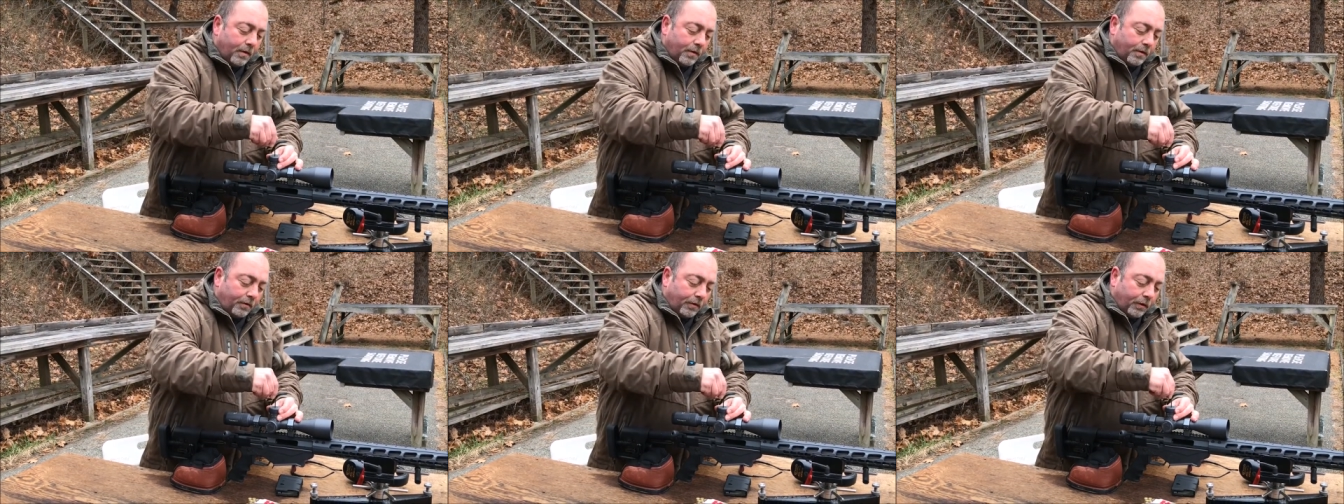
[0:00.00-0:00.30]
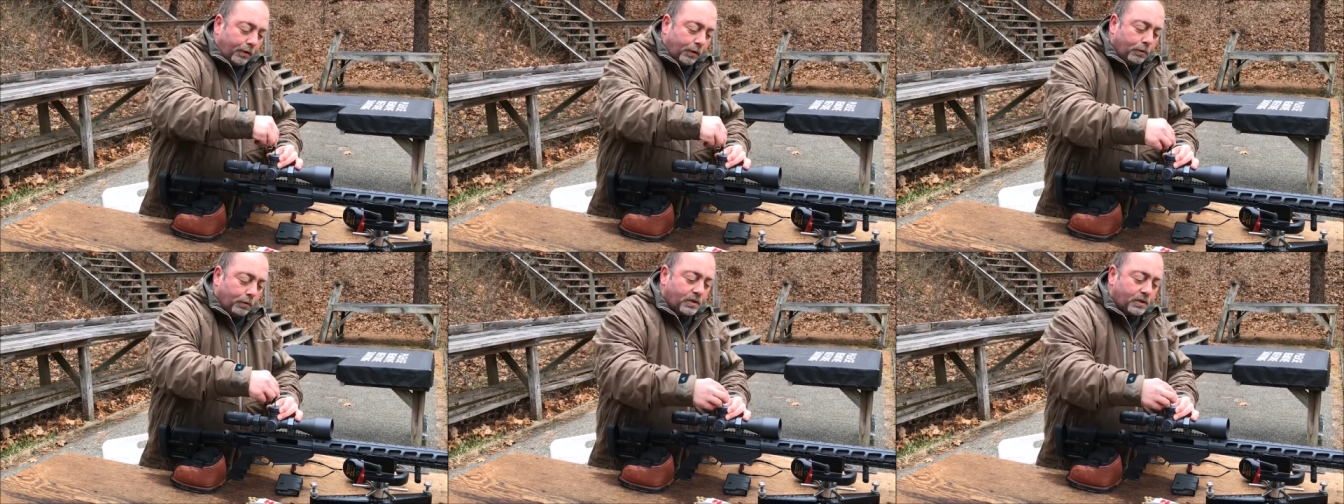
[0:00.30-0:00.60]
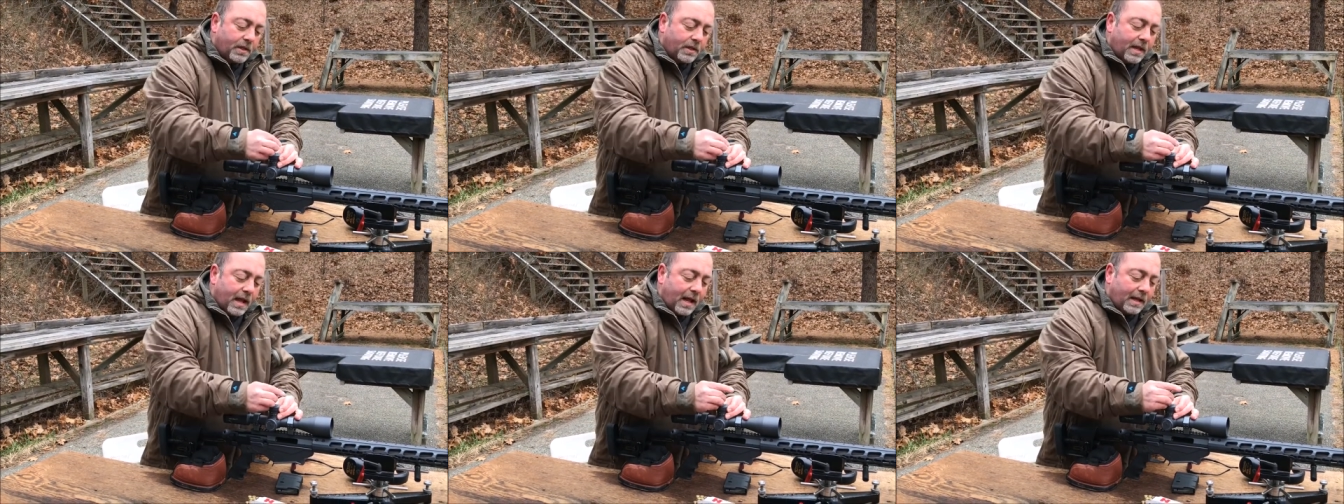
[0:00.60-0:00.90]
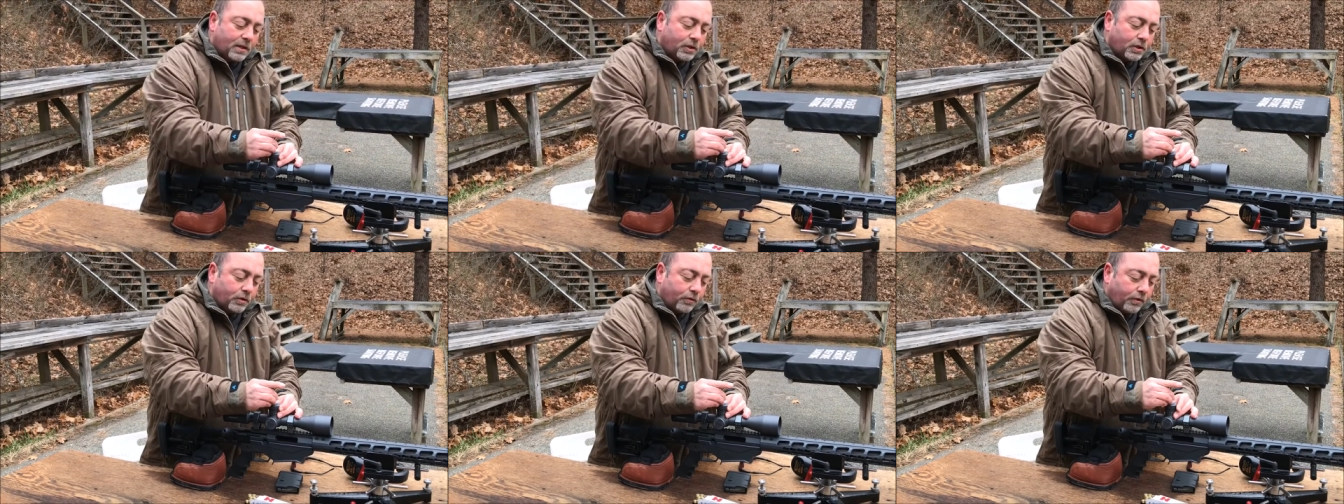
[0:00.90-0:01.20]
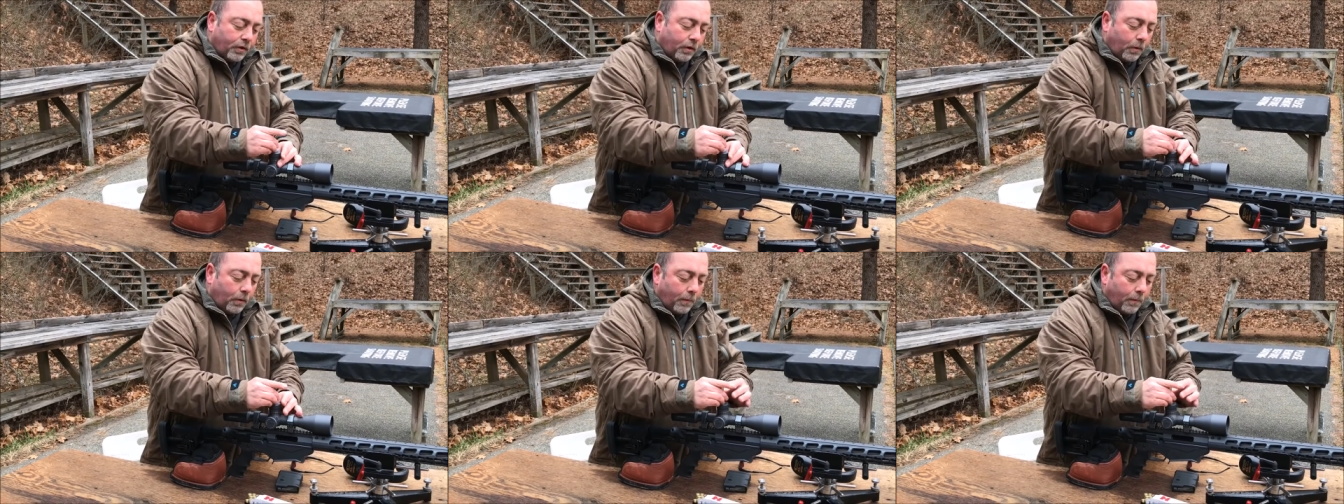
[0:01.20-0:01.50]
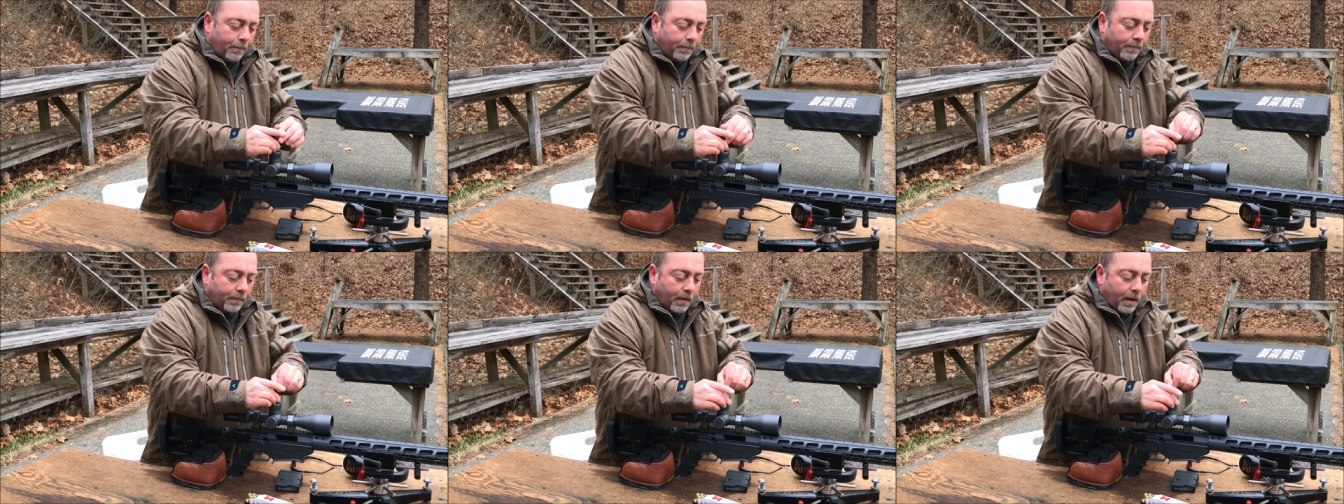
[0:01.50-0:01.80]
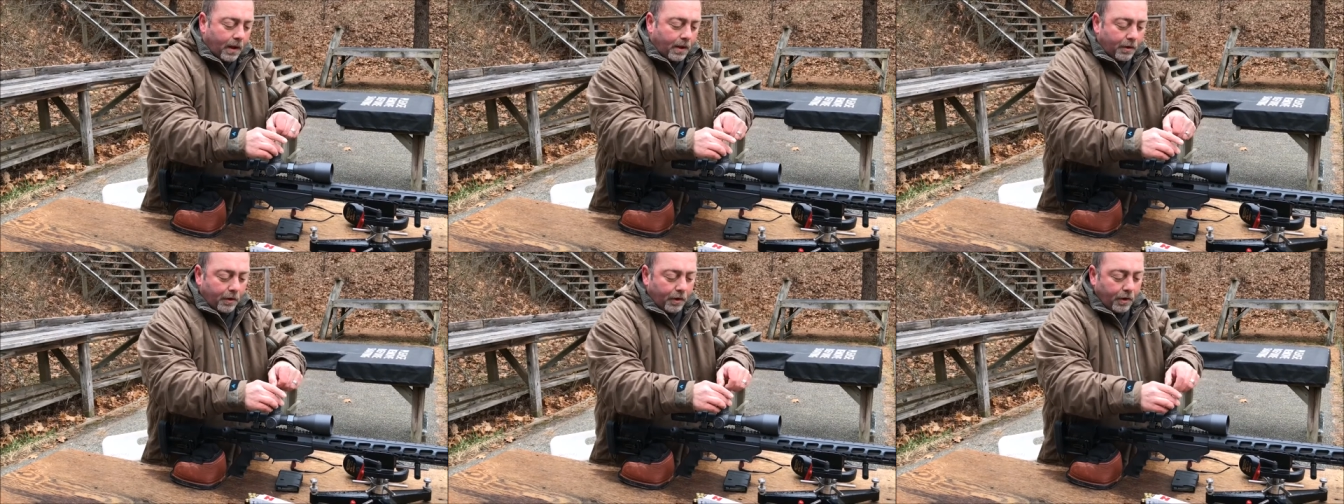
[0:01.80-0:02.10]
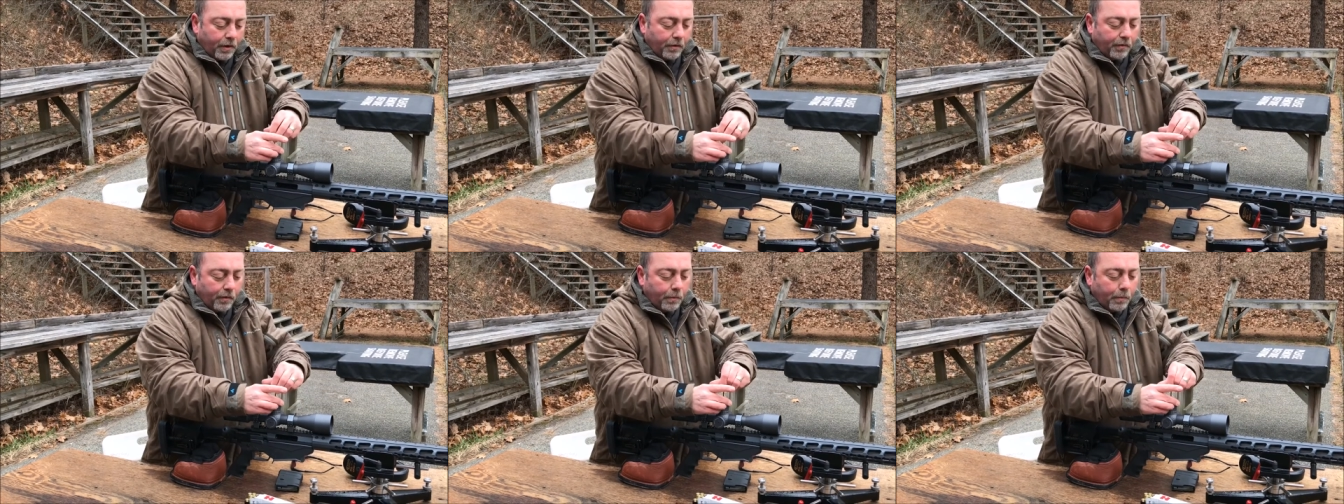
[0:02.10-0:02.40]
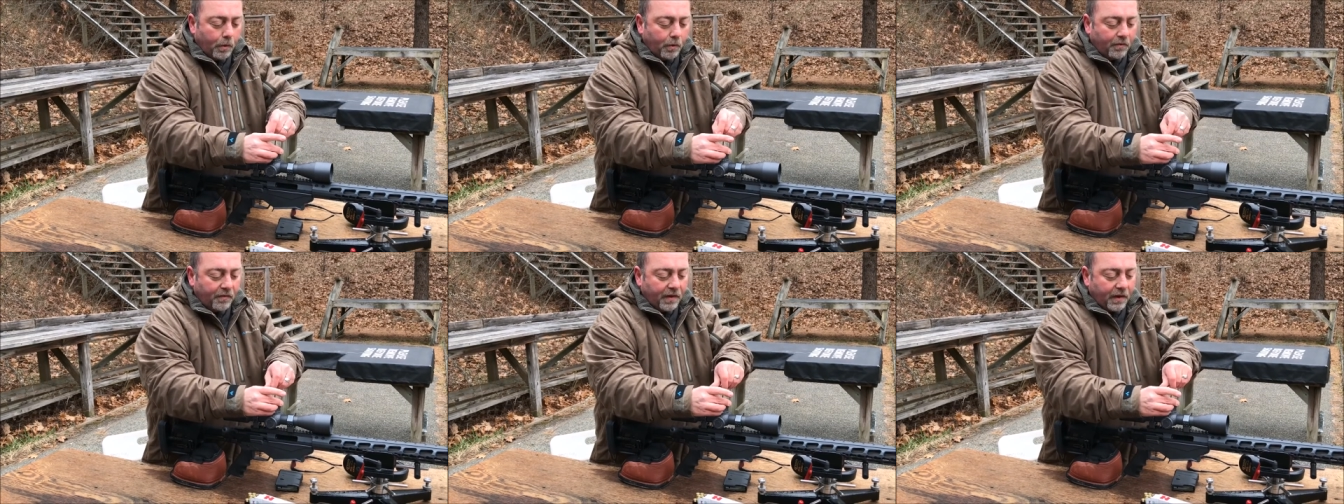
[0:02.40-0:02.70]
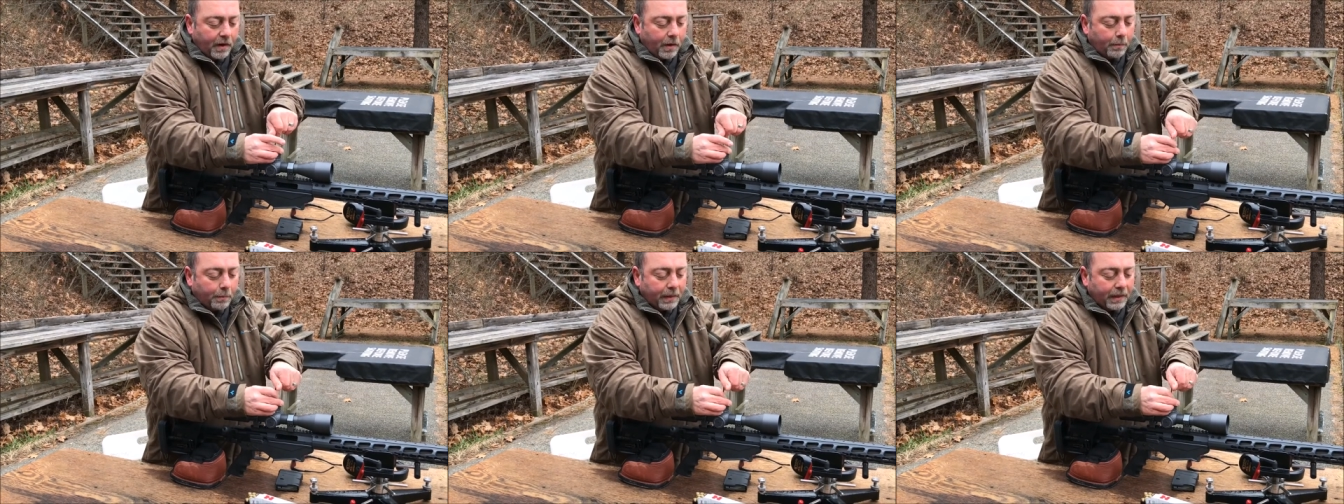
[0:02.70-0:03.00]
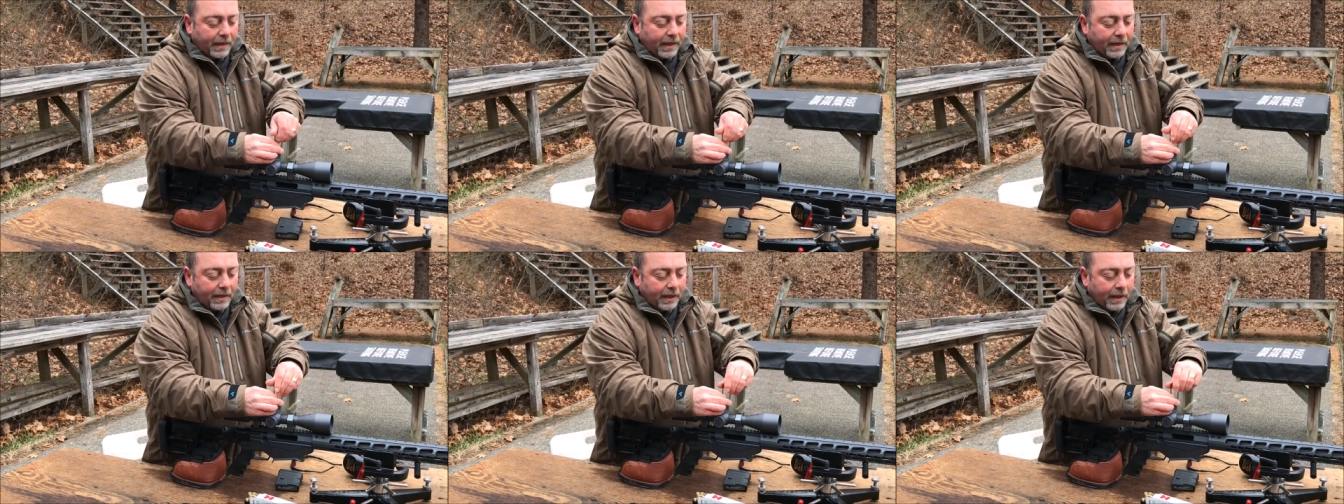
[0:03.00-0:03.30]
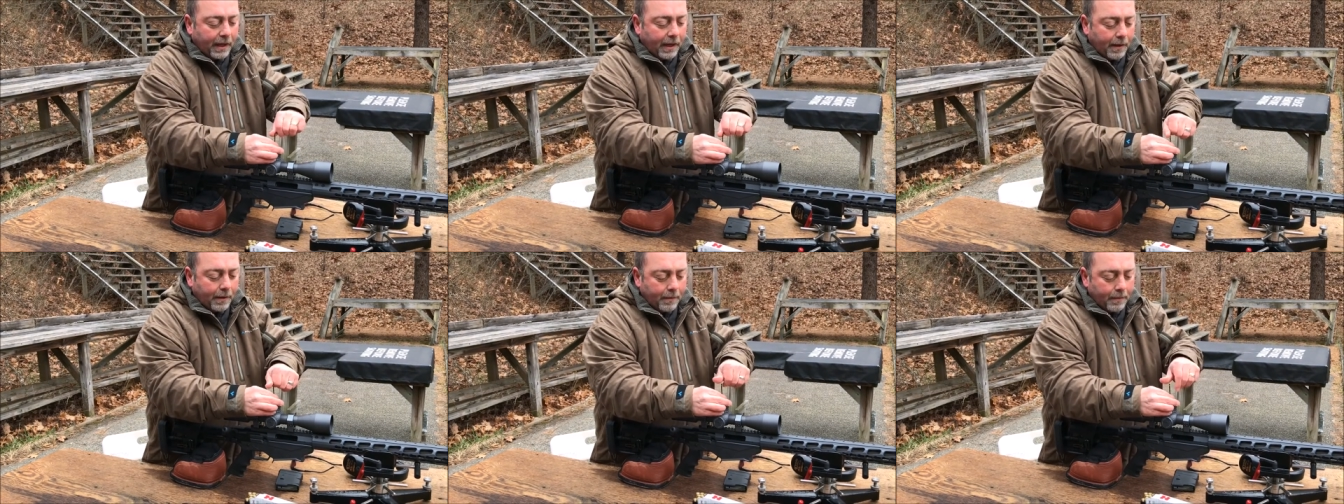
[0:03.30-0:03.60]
Just loosen that screw, and you're going to remove it completely.